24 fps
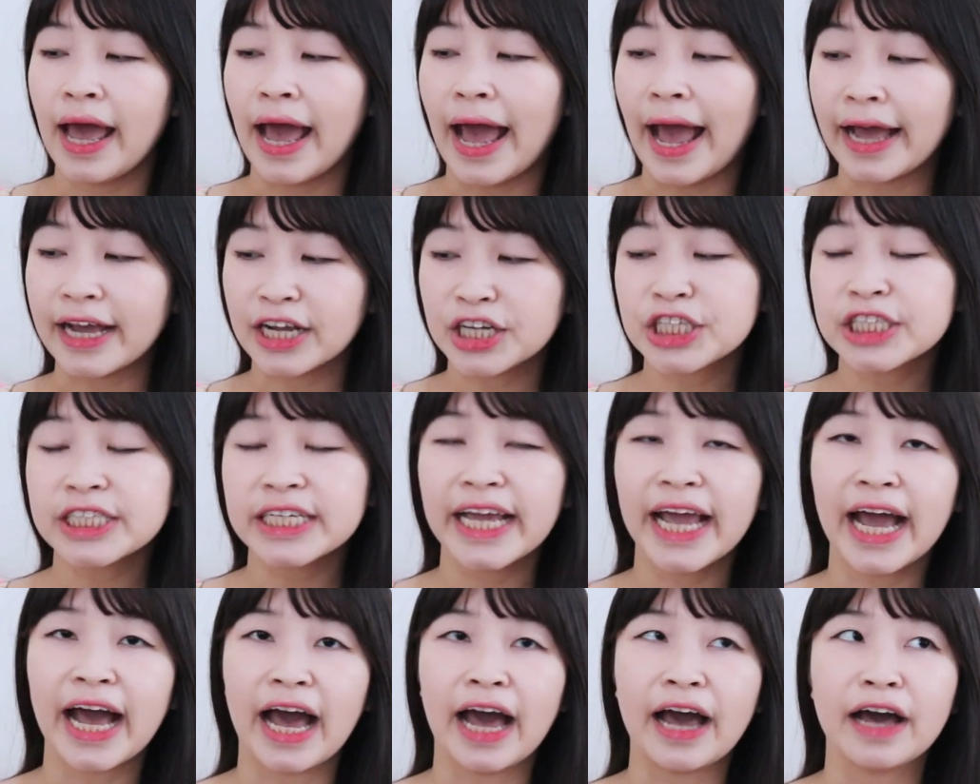I
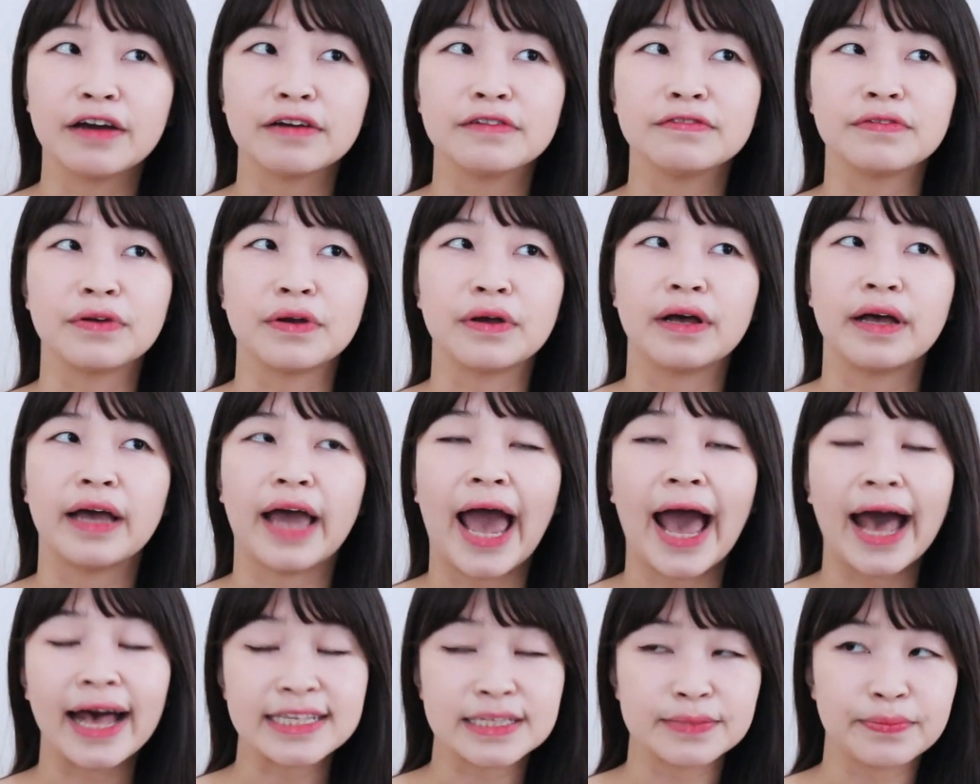actually have
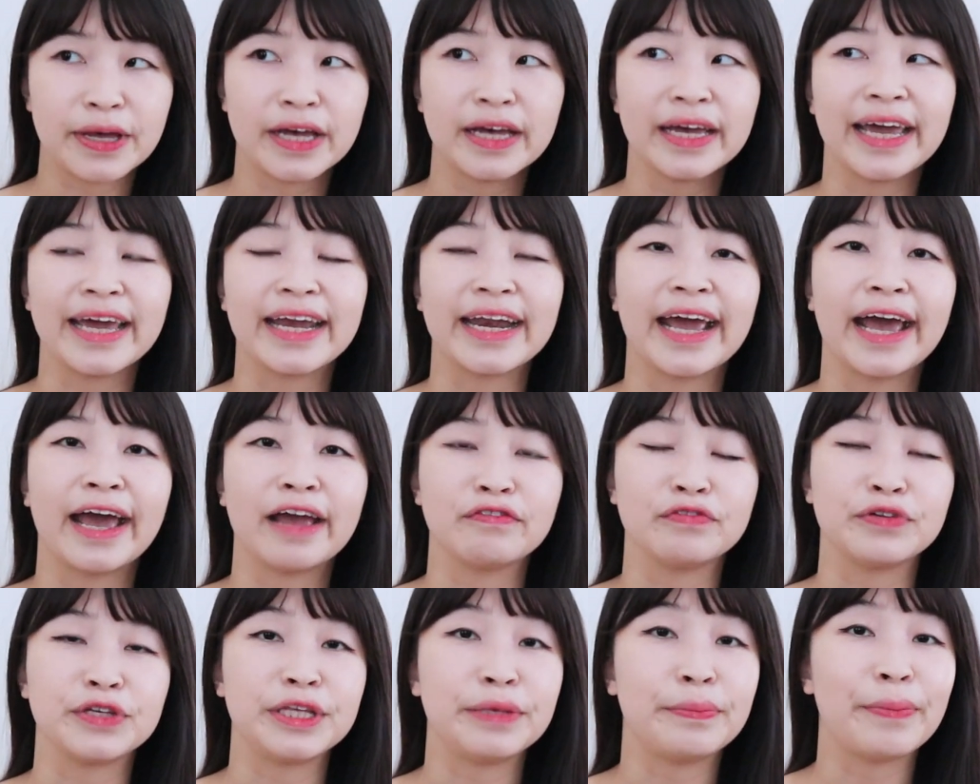asthma and I
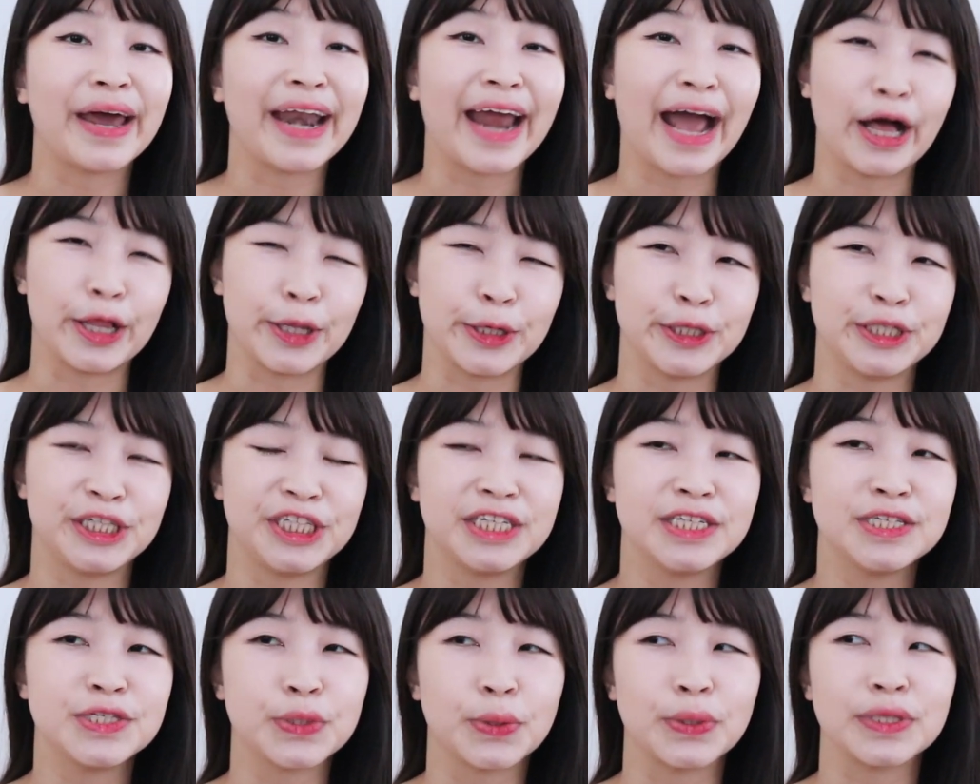had really bad
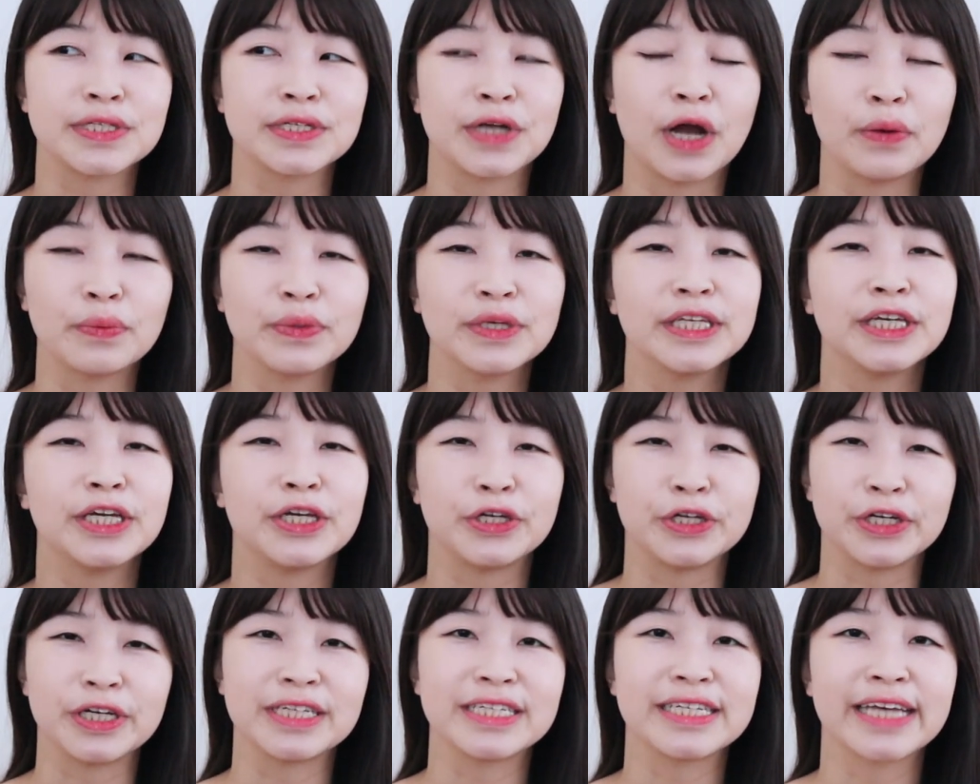allergies, so it's not really
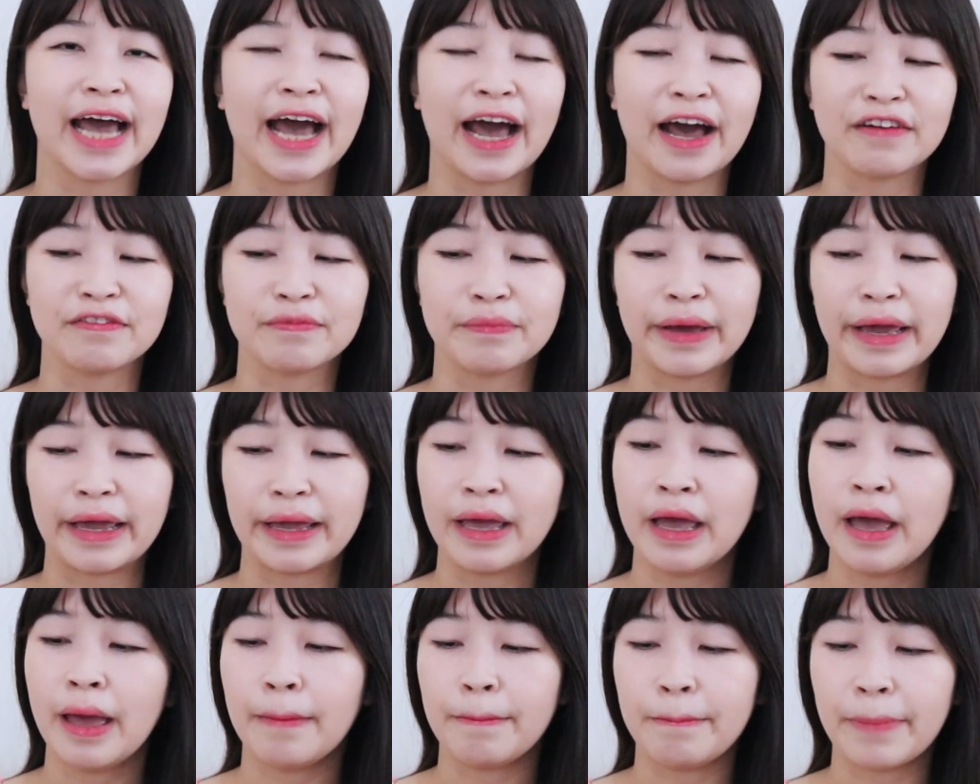good to have
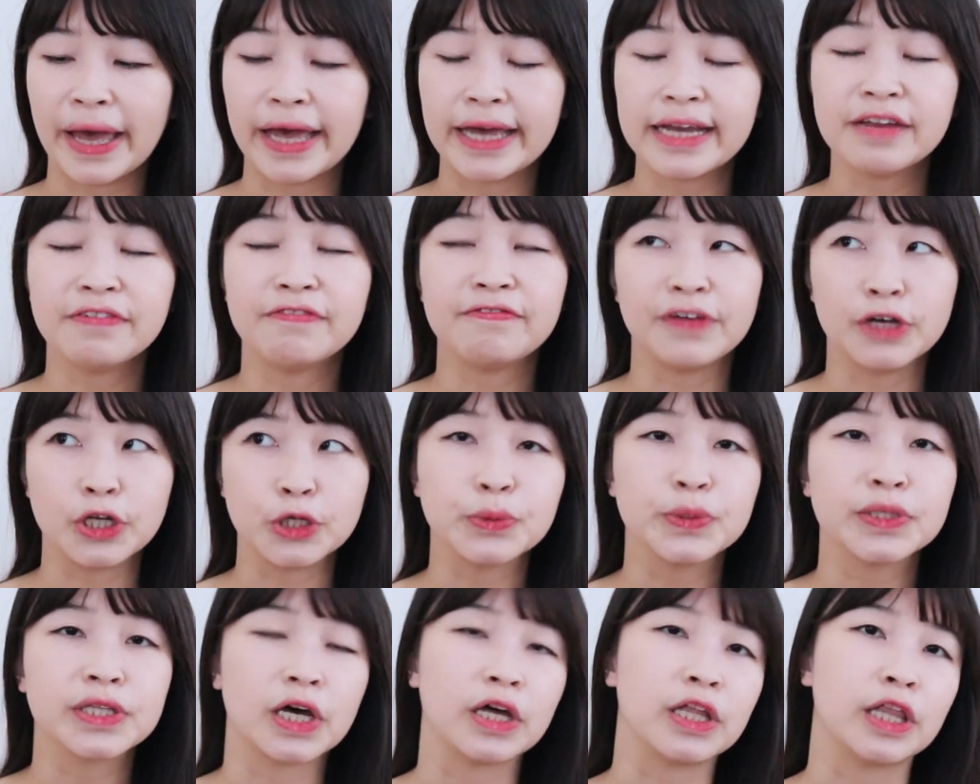my bed filled
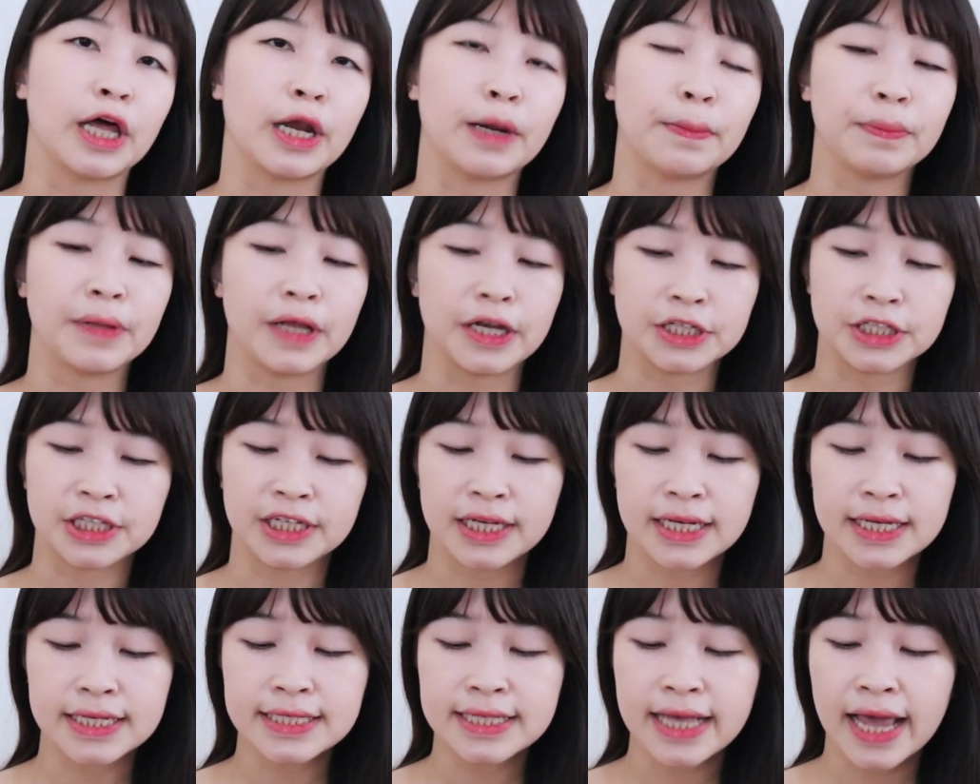with a lot of
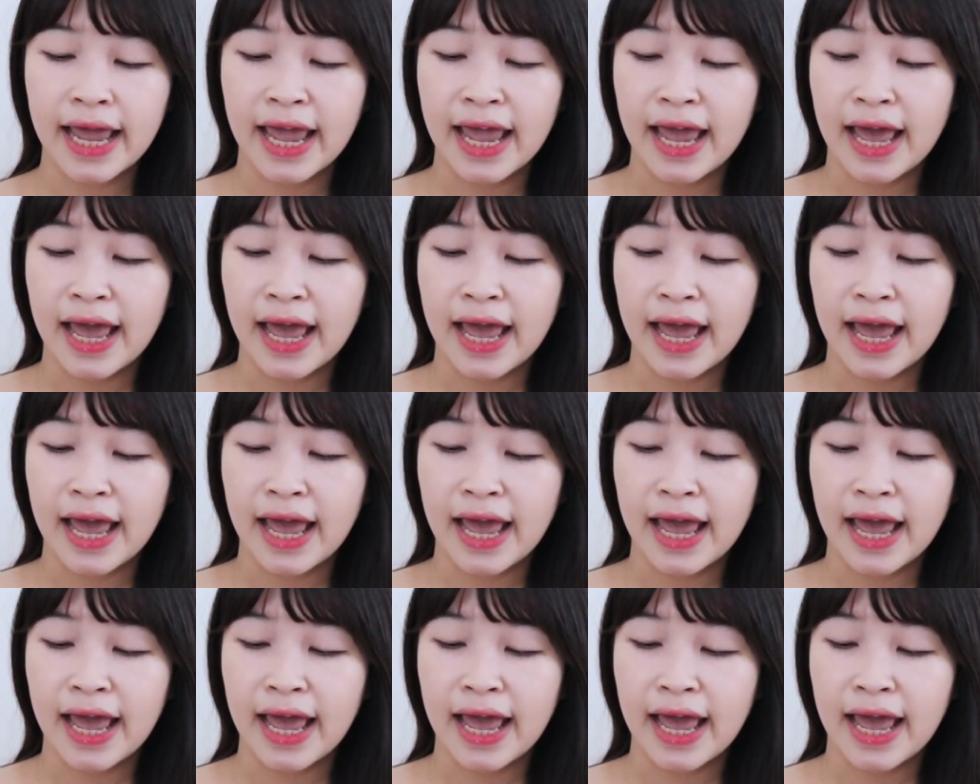plushies.